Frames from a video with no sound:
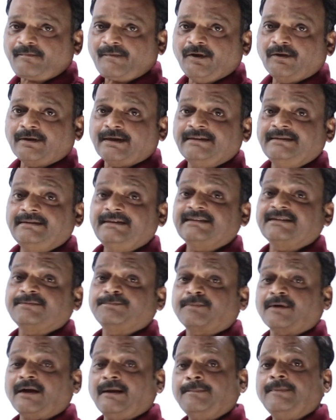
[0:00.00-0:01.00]
Okay, this
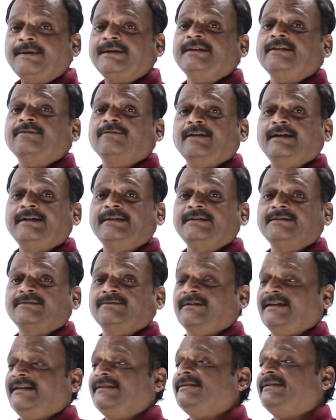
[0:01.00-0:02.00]
property of light is
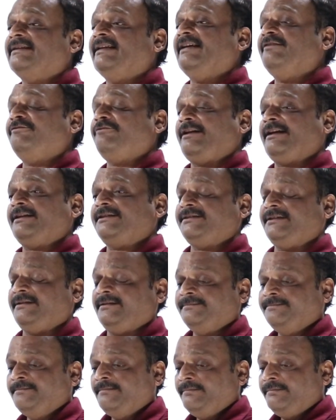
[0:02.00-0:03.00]
known as diffraction.
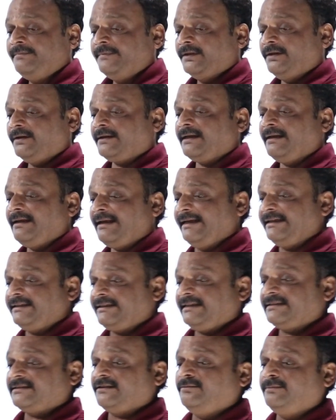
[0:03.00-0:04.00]
Okay, light
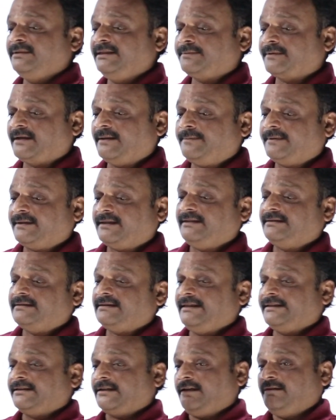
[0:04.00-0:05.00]
has how many properties?
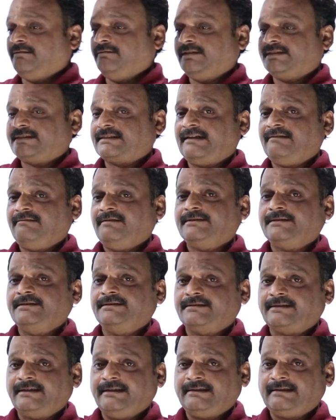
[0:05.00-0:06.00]
Light always travels in
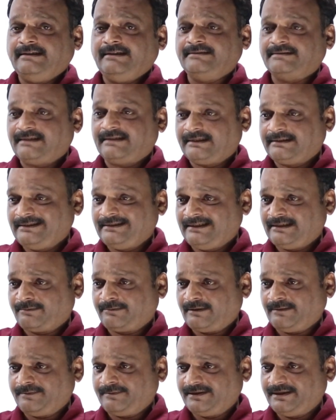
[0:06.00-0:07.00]
straight lines, rectilinear
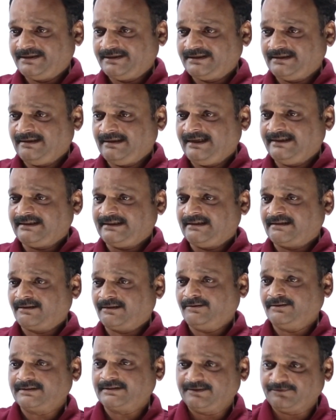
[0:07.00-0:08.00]
propagation. Light
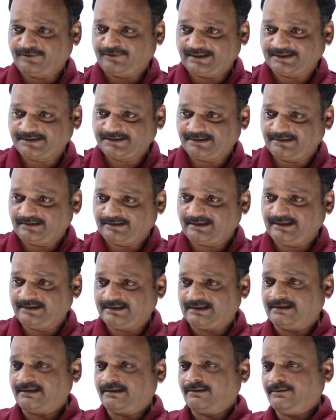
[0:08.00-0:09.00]
undergoes reflection, light
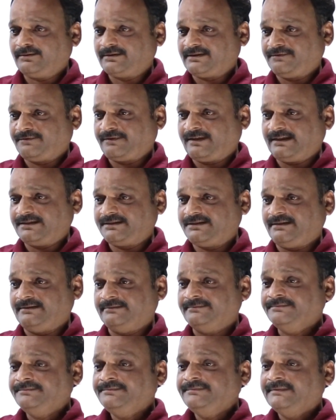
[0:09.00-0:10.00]
undergoes
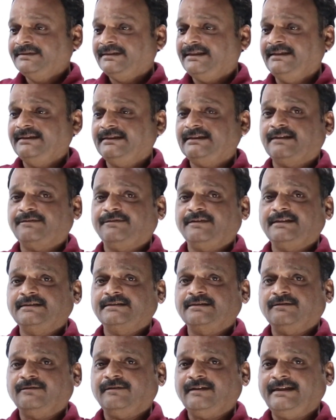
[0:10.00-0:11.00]
refraction,
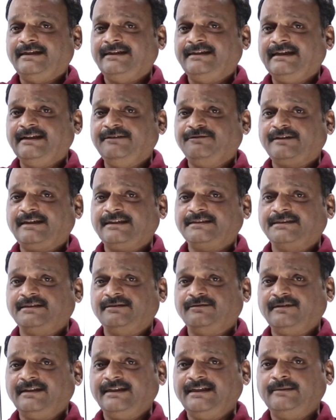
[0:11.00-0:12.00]
interference of light, diffraction
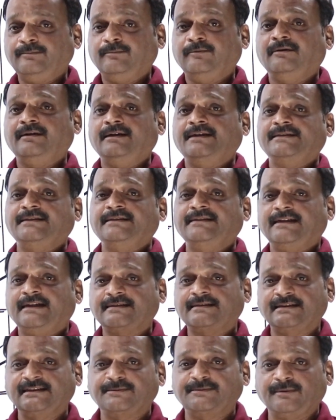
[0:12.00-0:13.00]
of light, polarization. There are
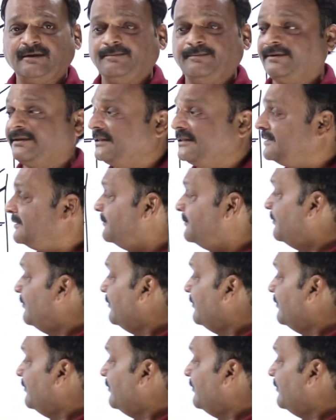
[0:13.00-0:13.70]
6 properties.